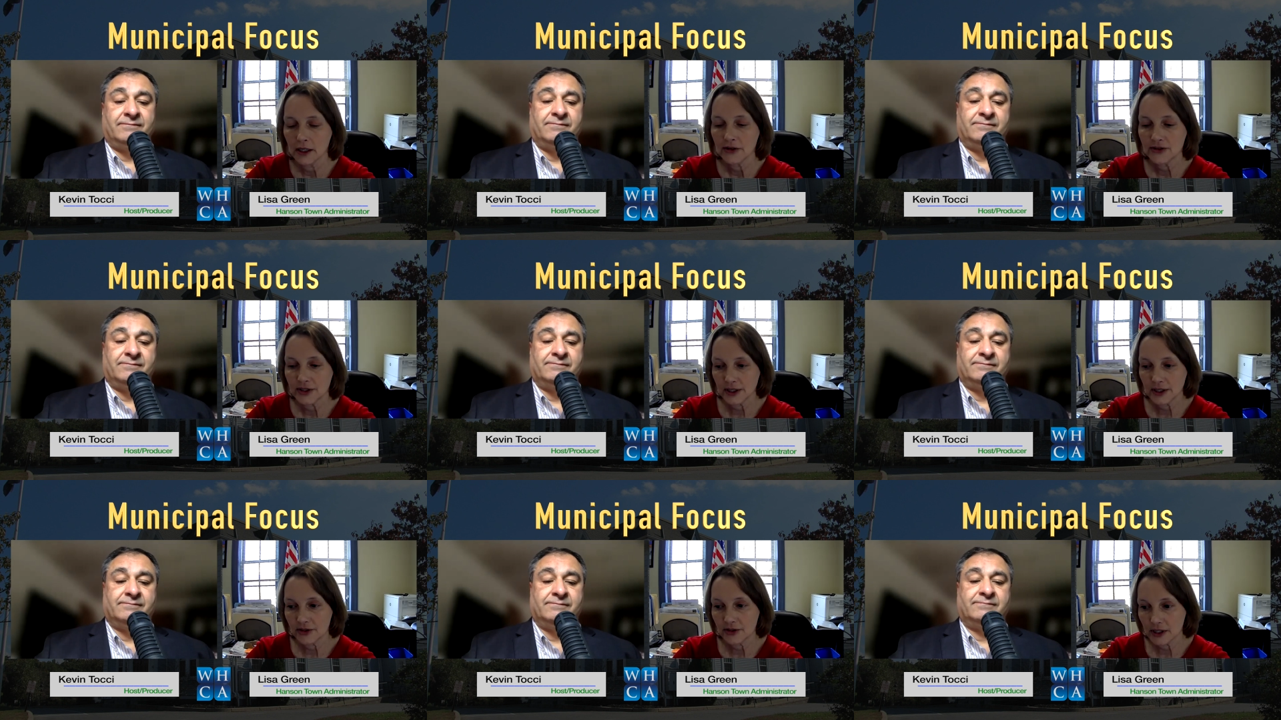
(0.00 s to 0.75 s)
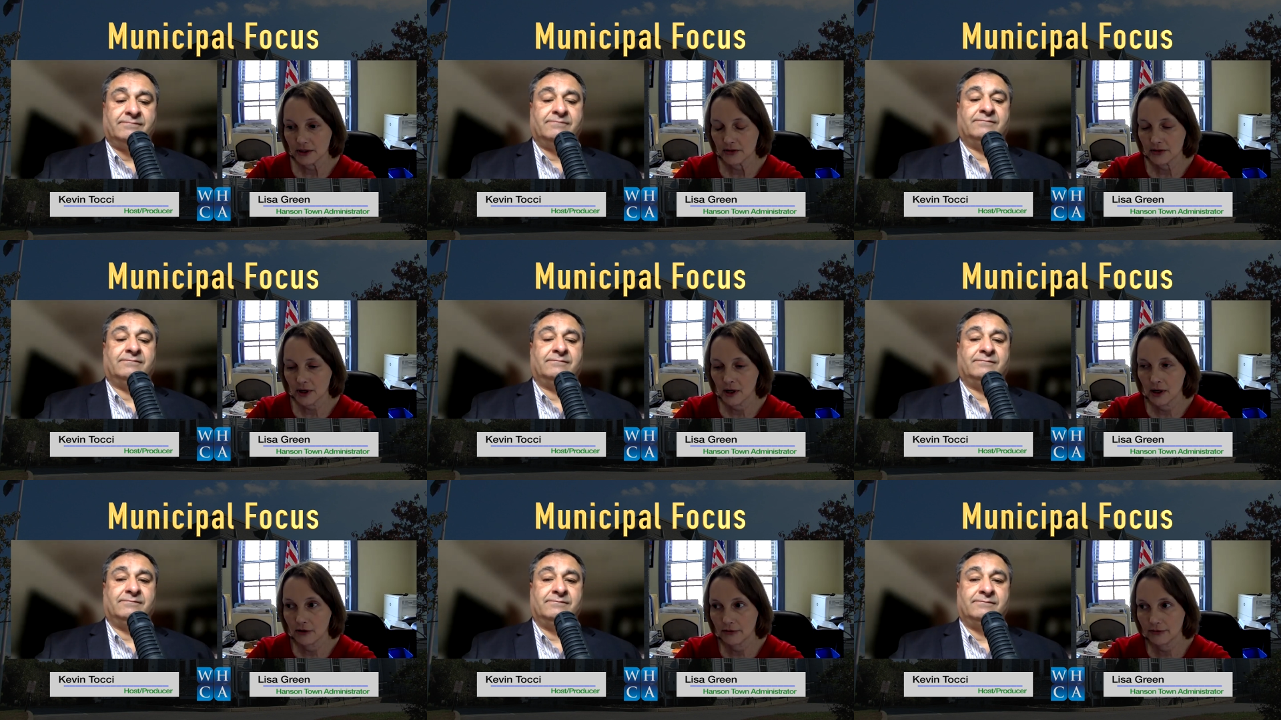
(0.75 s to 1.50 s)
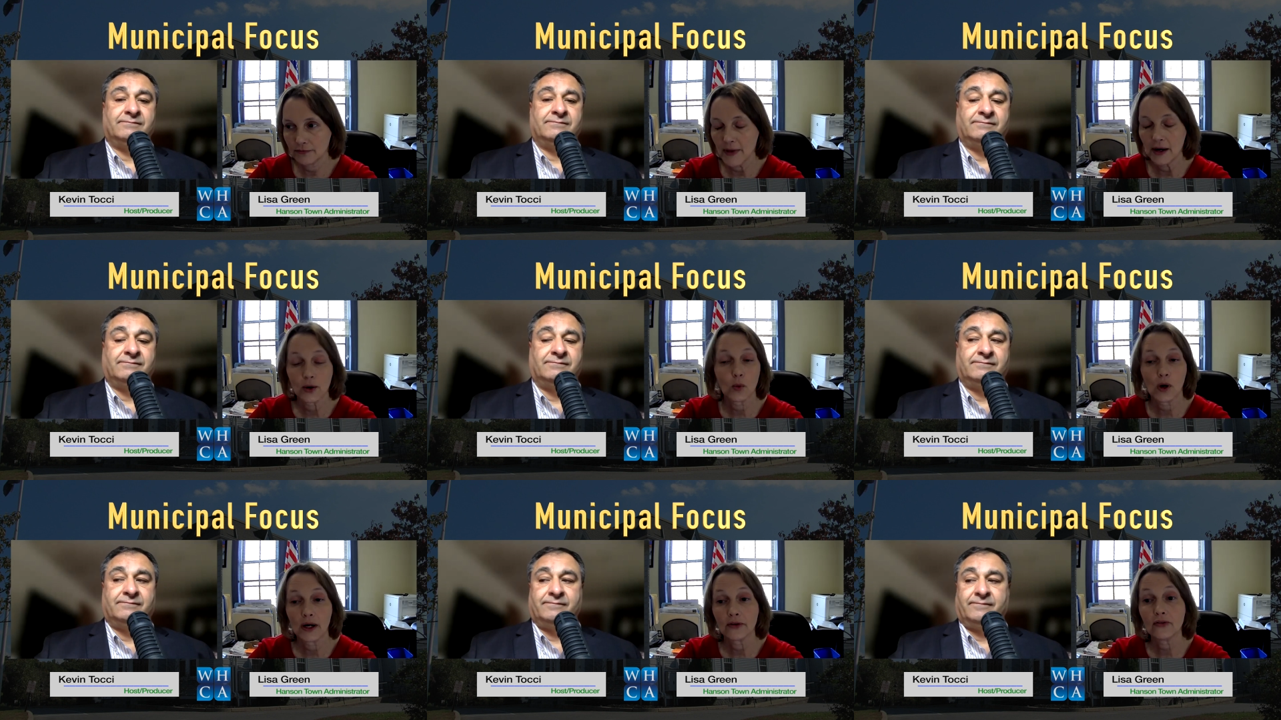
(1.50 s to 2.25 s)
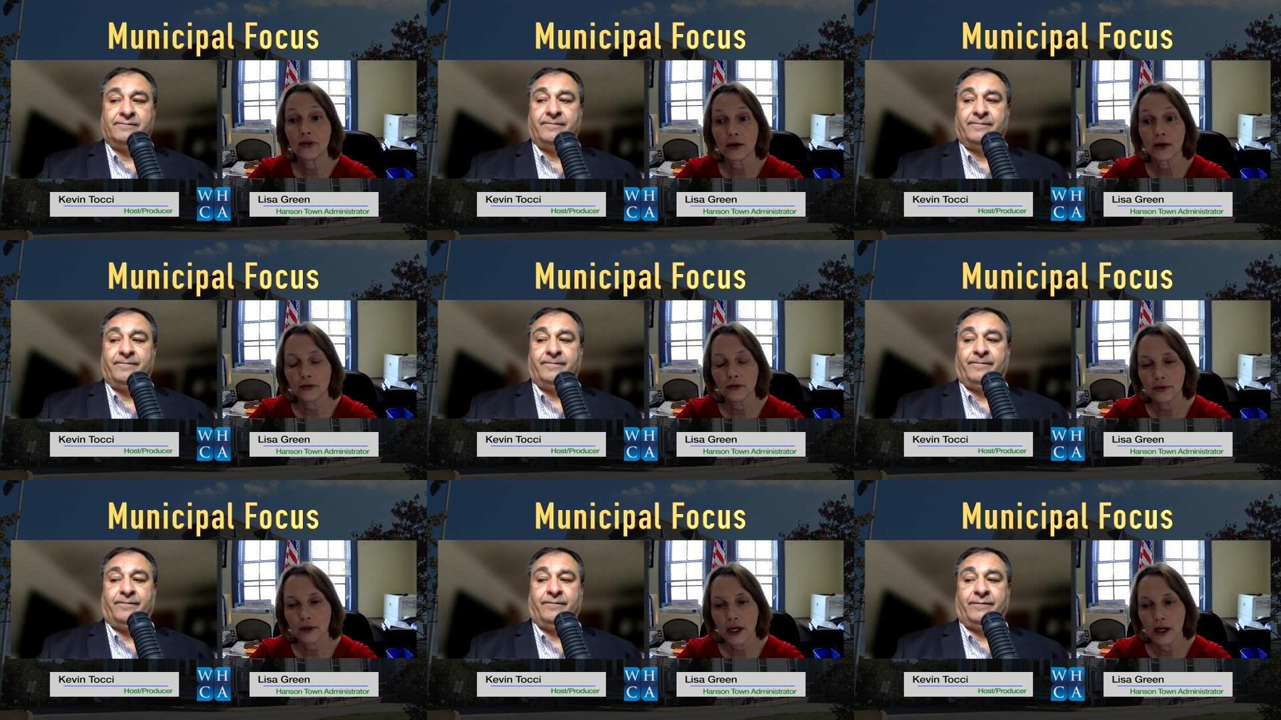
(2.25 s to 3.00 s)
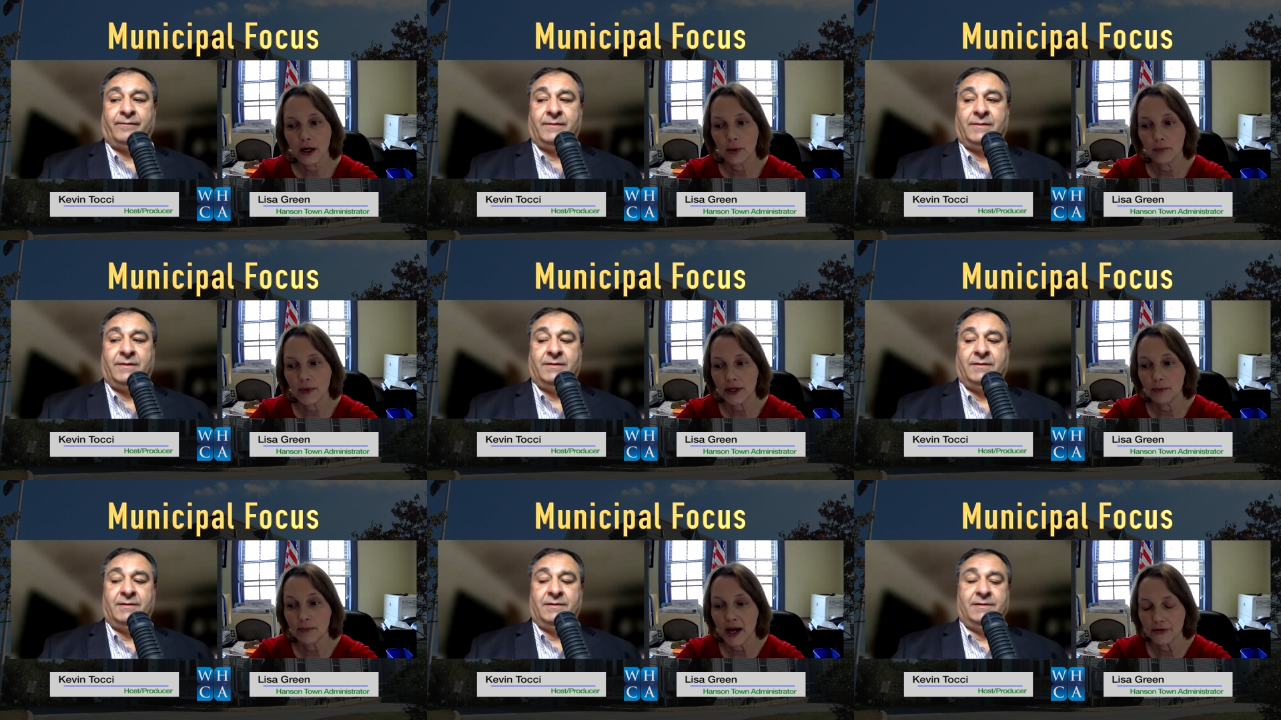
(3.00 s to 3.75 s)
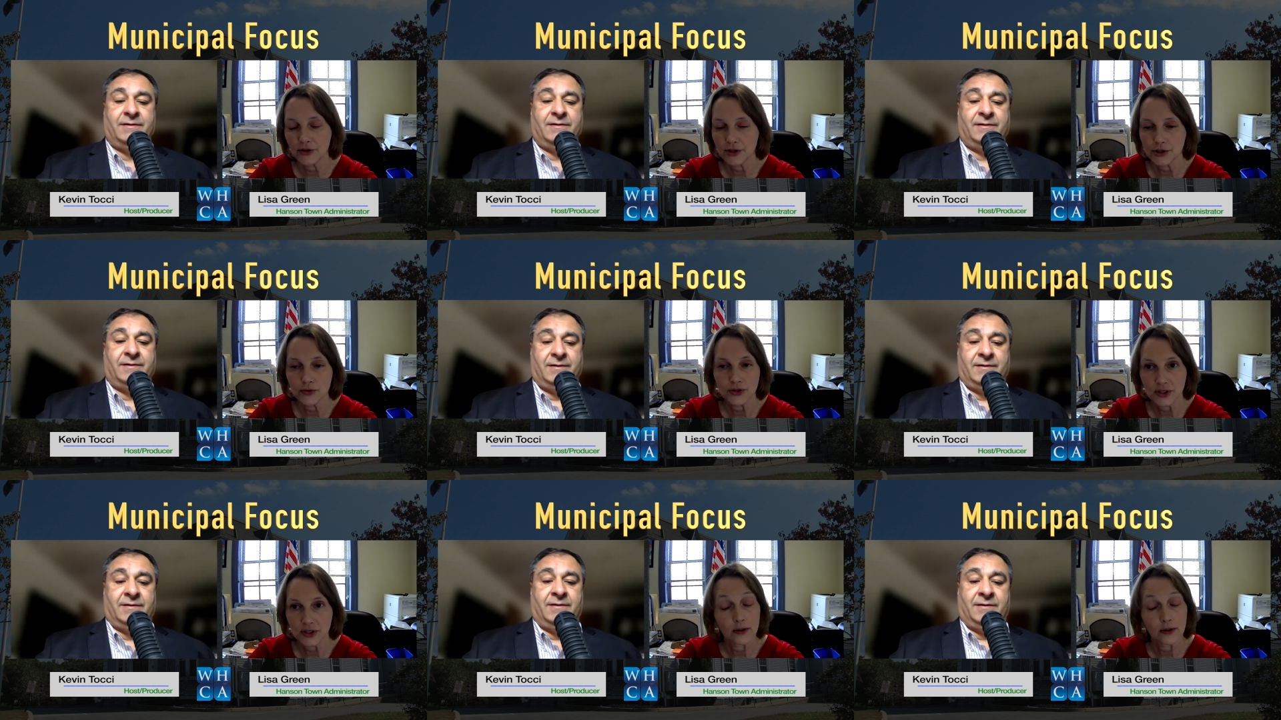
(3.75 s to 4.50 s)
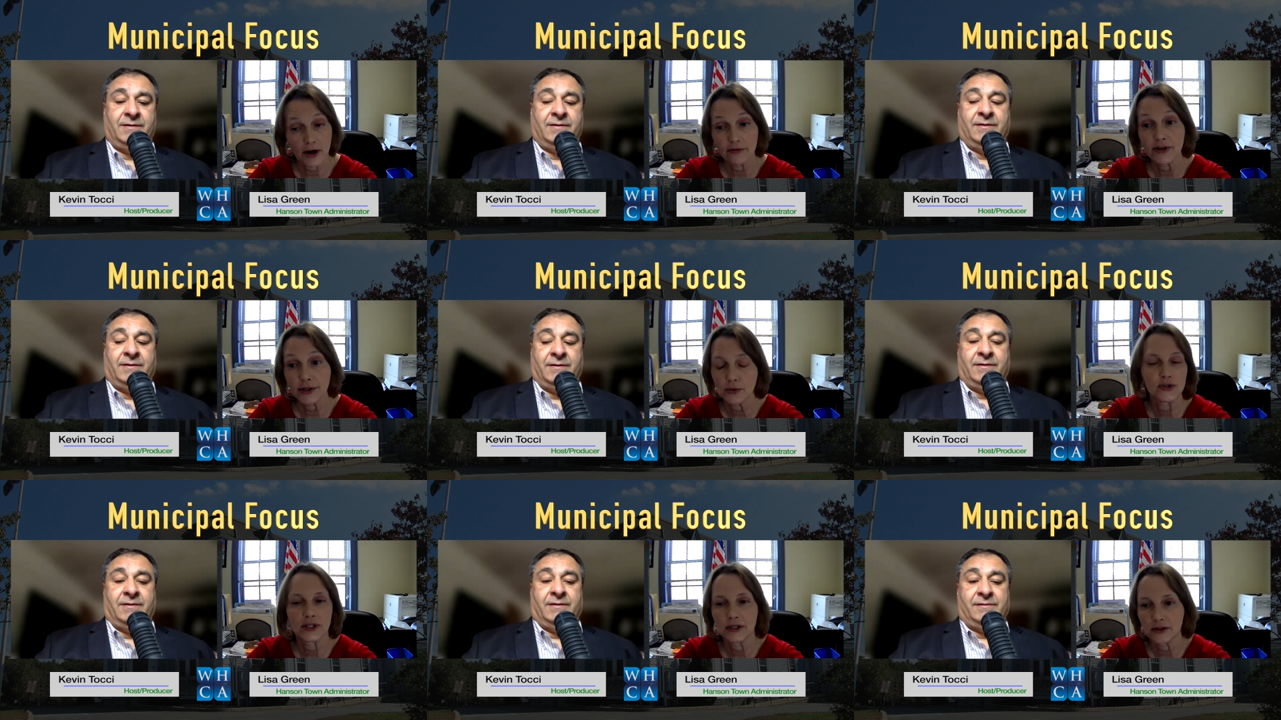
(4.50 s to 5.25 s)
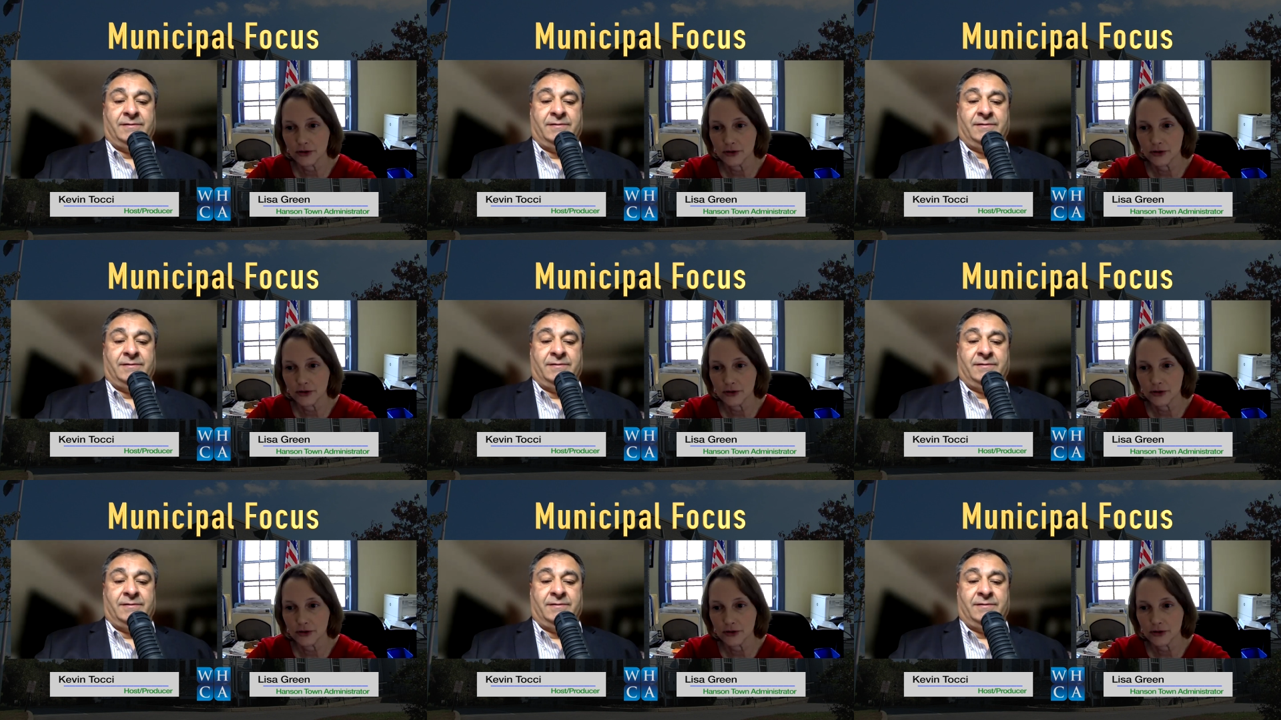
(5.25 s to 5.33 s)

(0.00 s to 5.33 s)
Speaker 1: statistics of marijuana sales um, in Massachusetts and the revenue that is